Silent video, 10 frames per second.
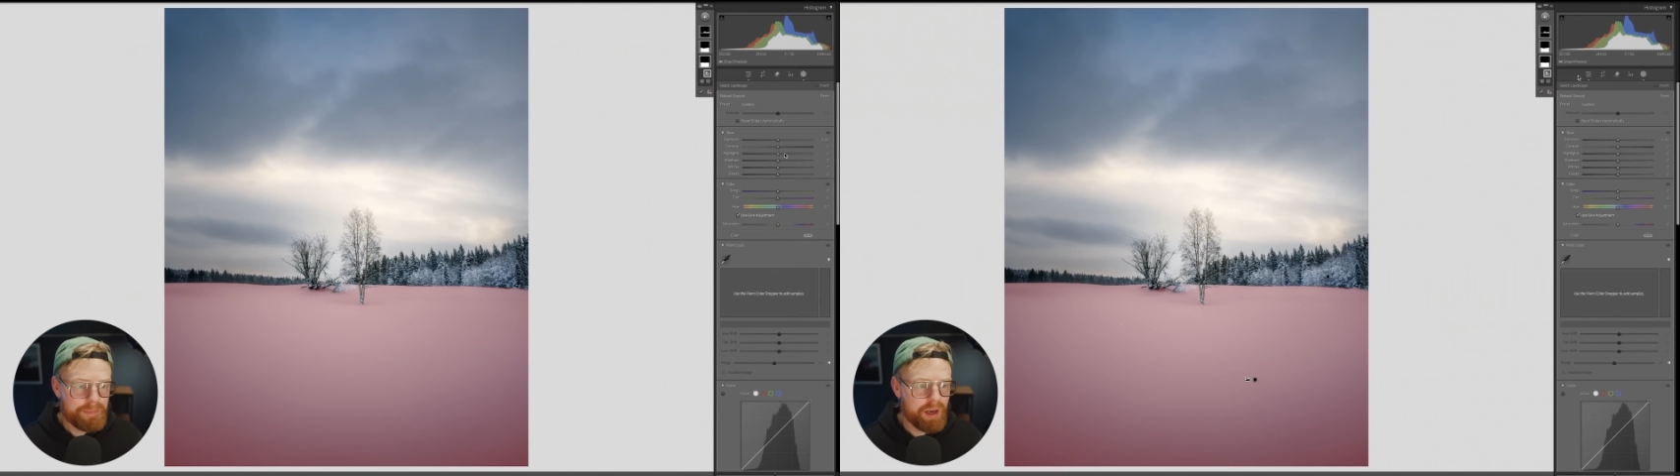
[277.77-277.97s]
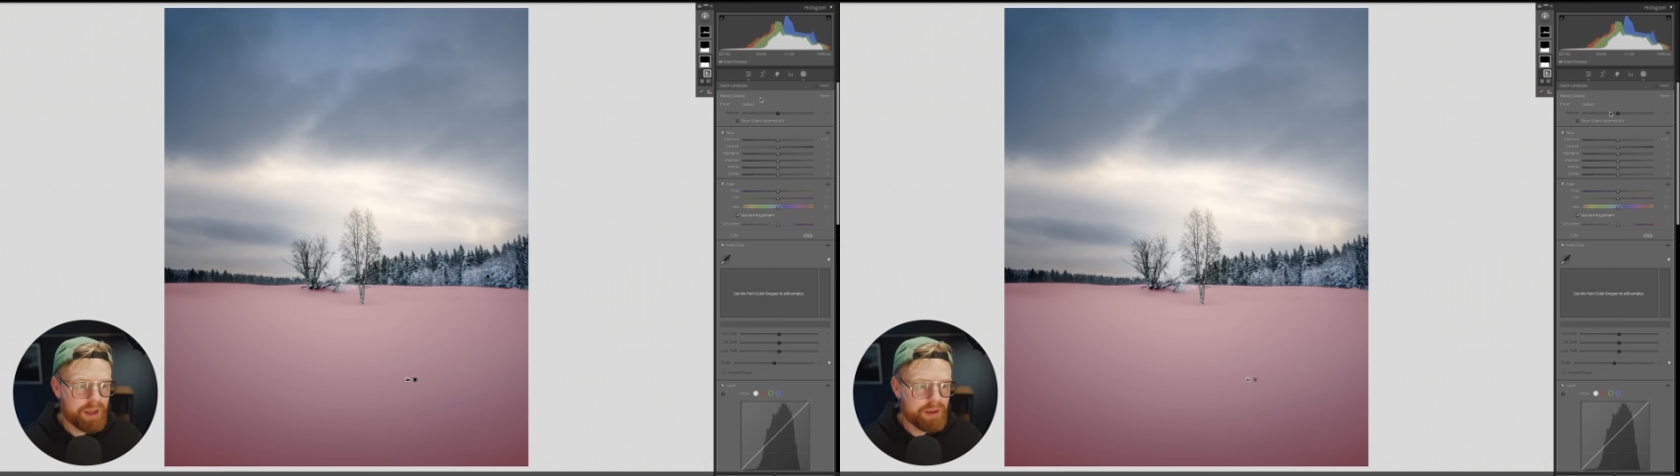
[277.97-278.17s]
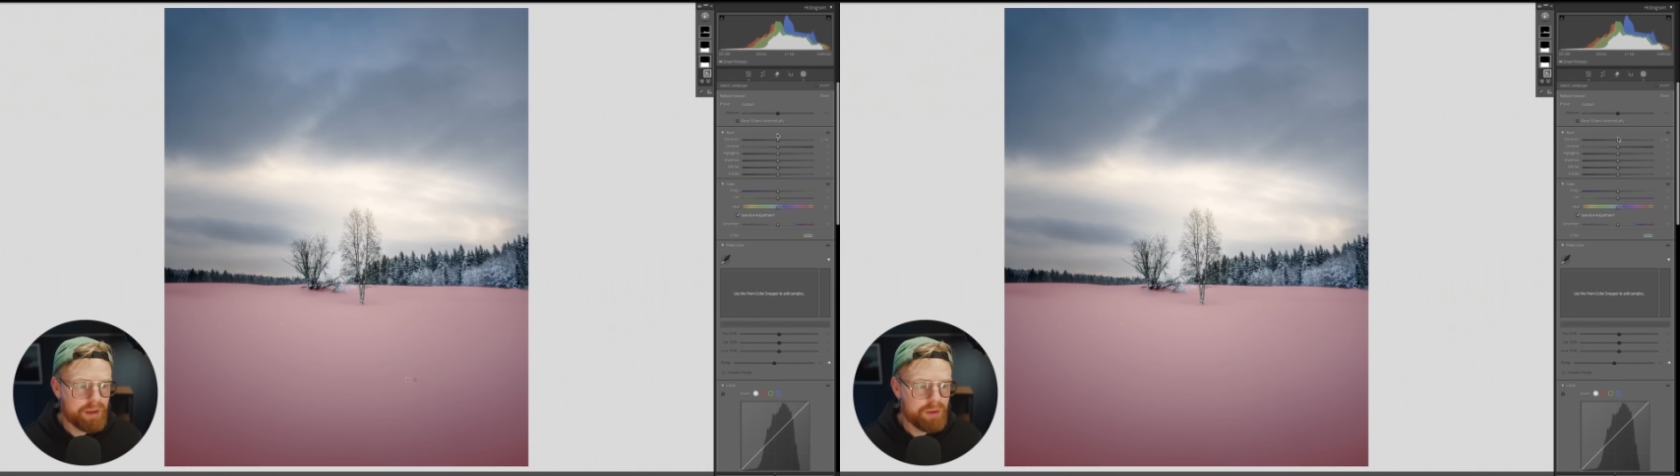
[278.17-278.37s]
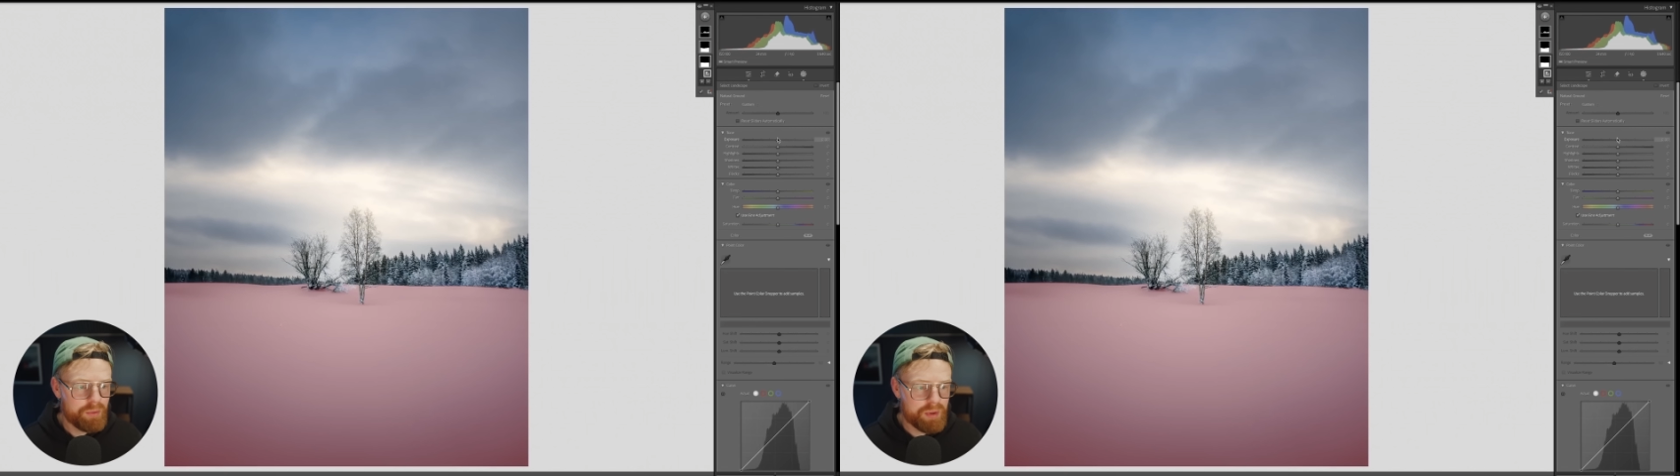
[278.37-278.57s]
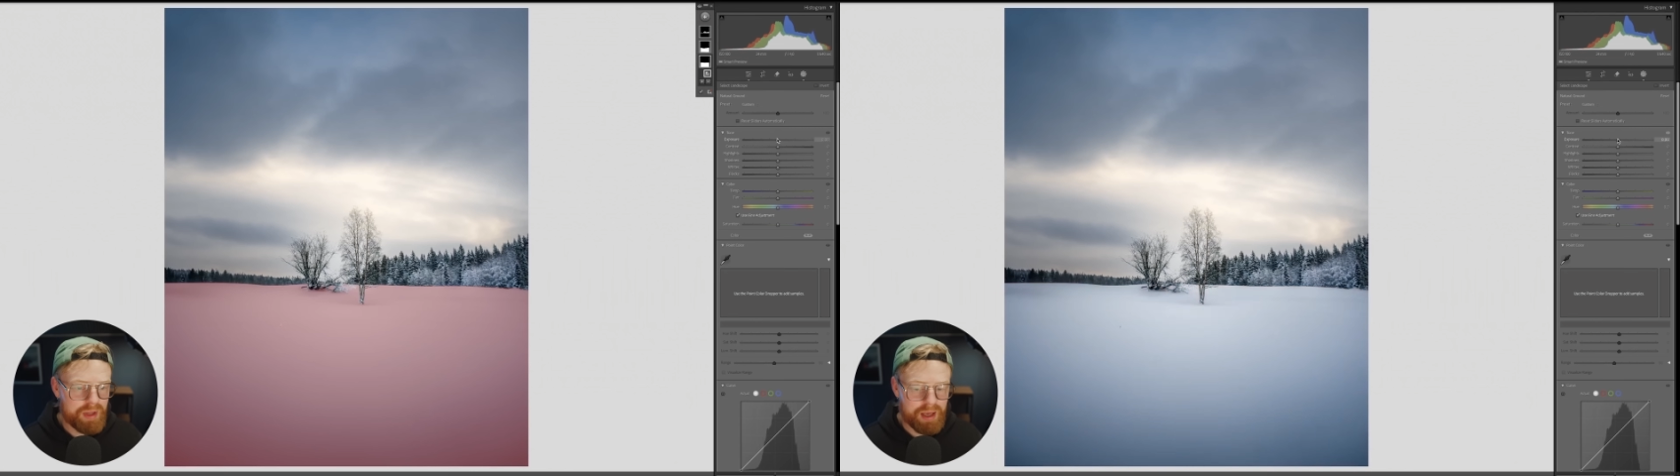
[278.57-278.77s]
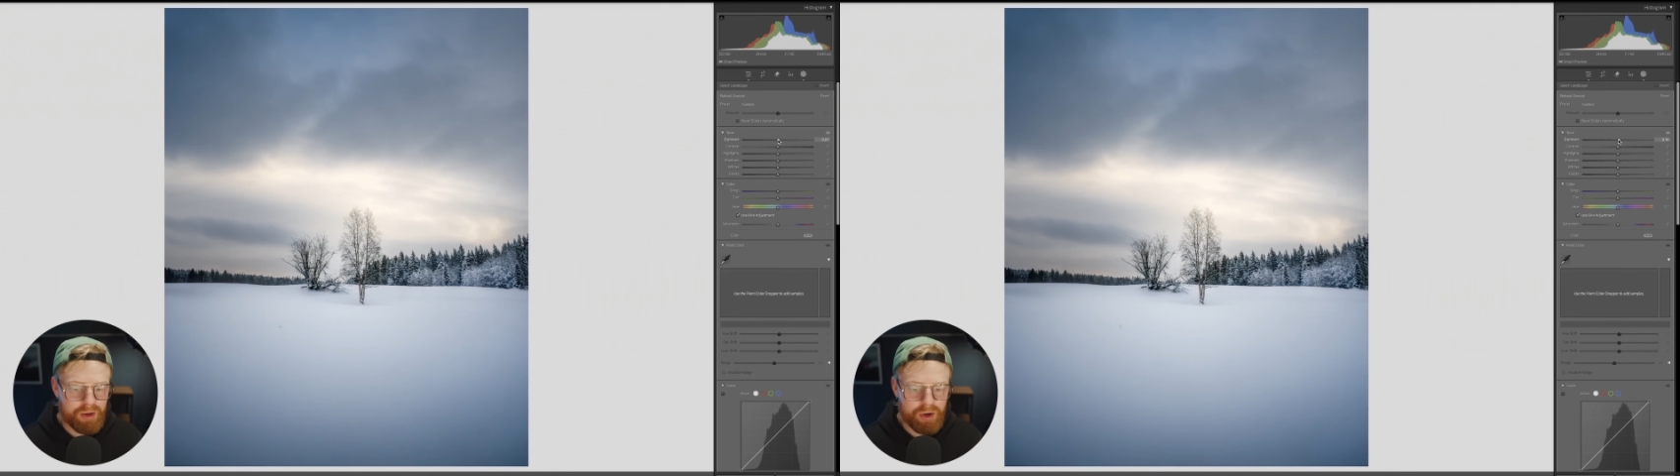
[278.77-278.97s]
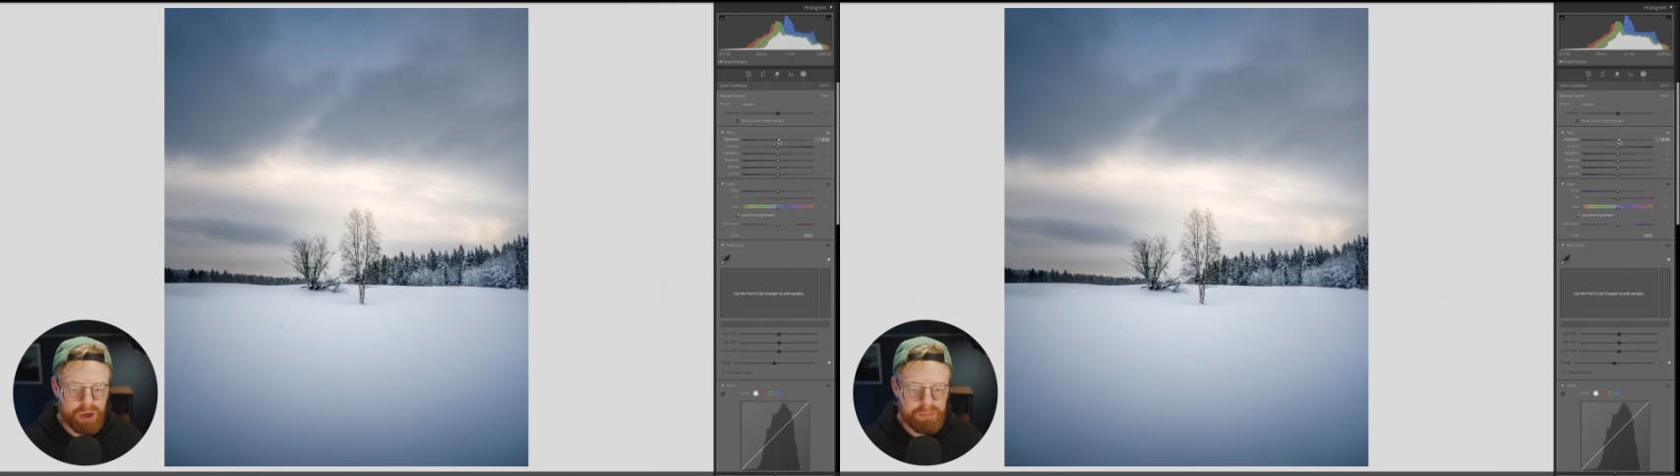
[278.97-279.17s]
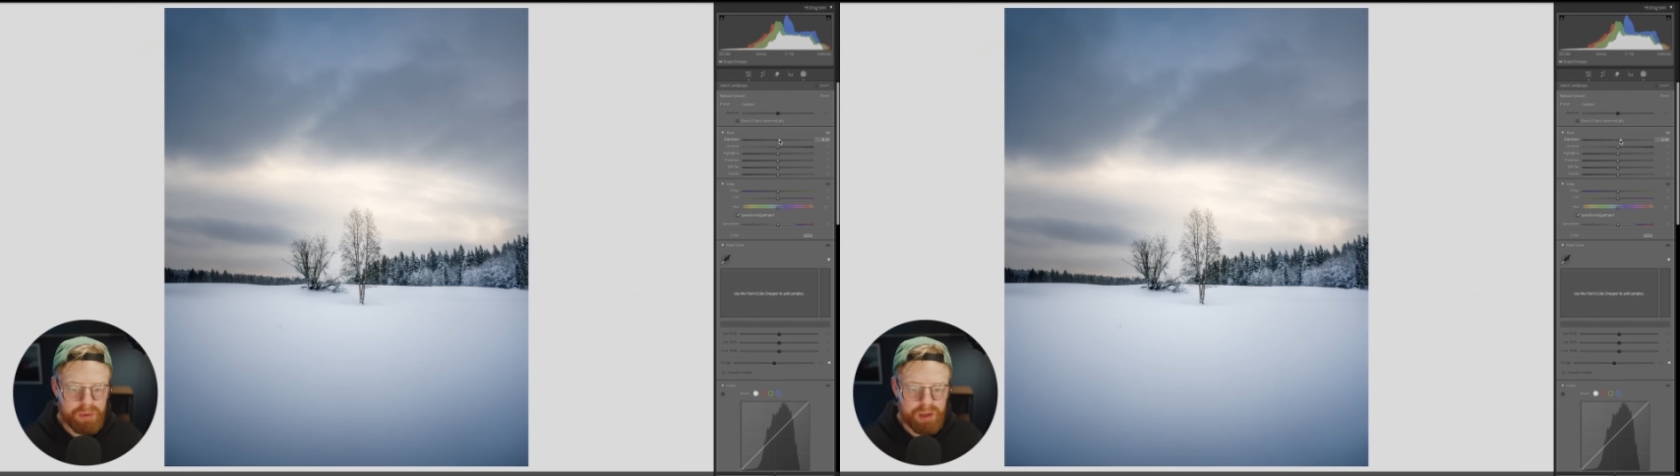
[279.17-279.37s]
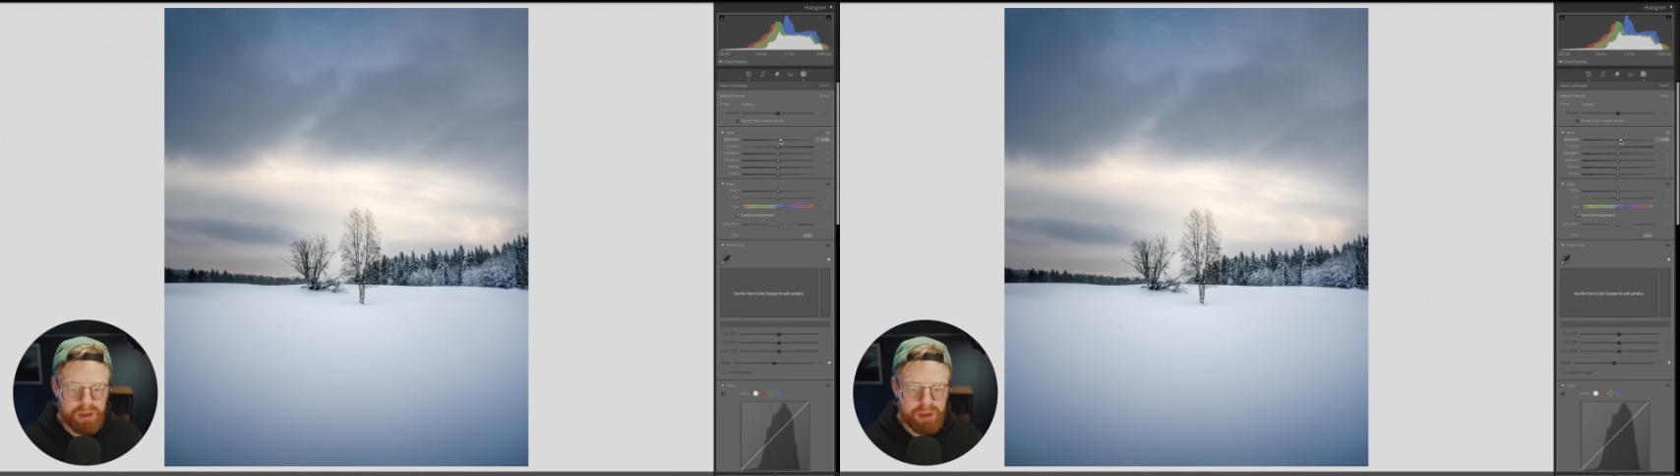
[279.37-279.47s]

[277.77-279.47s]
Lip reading: like we take up